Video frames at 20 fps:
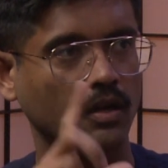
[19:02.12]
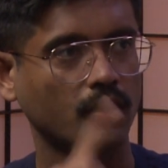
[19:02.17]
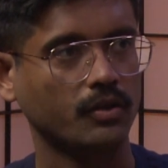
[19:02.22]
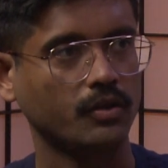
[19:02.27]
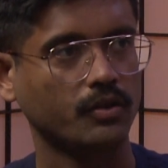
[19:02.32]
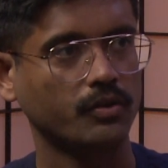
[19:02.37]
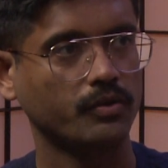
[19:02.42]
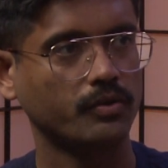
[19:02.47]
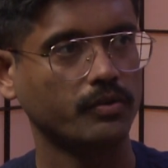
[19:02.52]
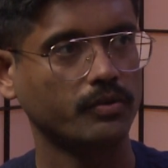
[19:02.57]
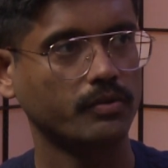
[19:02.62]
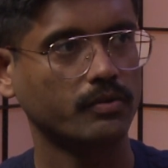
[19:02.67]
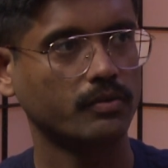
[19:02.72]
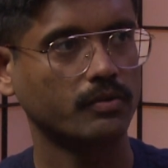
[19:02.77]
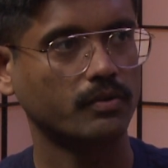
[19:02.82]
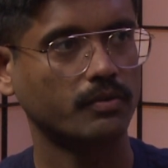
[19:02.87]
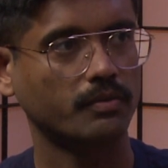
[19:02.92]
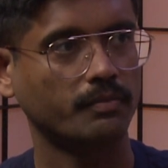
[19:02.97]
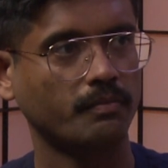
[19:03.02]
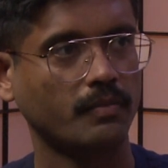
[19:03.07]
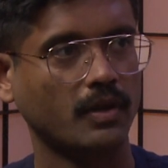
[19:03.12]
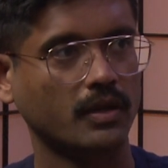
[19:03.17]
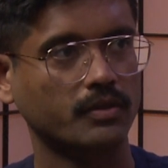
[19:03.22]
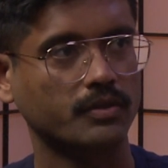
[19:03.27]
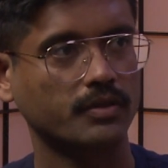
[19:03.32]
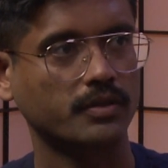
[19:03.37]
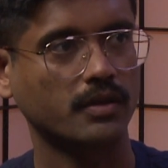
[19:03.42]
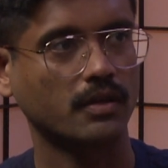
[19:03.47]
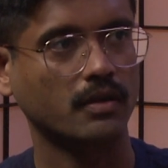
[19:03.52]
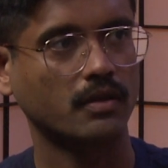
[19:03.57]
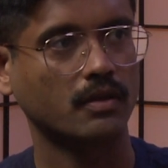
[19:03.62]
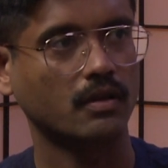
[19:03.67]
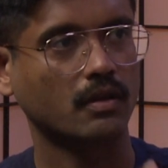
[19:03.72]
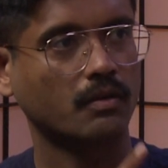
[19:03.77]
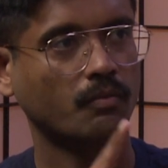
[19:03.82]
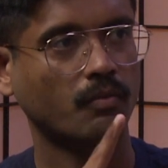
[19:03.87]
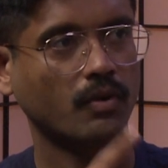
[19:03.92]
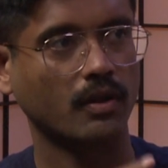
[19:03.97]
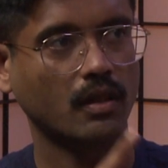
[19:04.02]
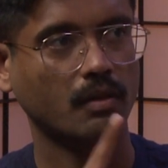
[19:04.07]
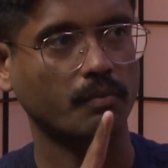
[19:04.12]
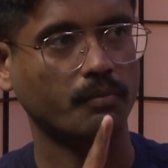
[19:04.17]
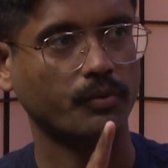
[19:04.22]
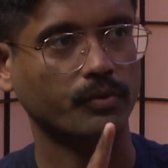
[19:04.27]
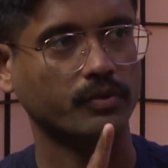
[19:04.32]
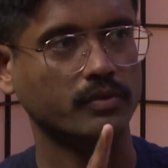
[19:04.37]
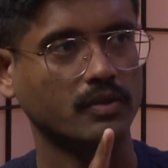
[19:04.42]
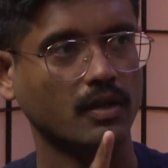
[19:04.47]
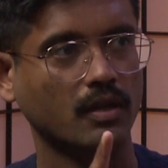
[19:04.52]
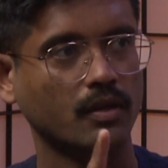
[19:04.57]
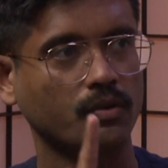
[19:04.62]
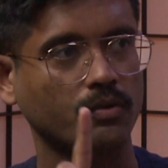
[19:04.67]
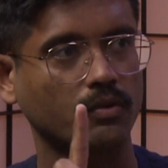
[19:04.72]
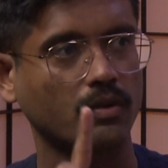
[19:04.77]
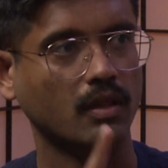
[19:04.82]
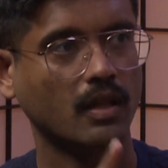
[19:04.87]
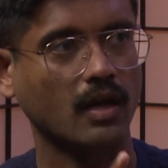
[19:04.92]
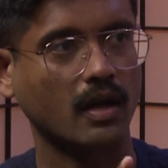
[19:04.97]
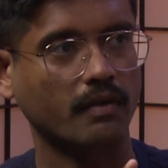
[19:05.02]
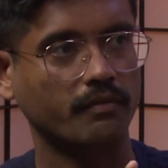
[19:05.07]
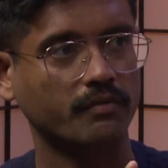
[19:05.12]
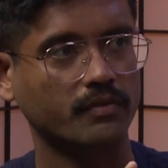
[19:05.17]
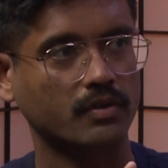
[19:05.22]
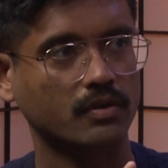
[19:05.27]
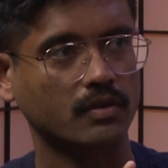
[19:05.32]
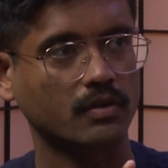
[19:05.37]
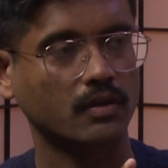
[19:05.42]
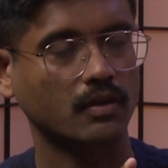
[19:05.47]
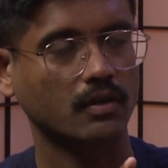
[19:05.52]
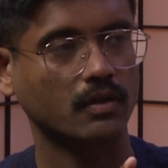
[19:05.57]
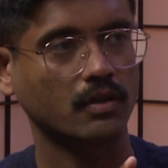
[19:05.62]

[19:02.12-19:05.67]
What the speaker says: You mentioned one of the books that you loved,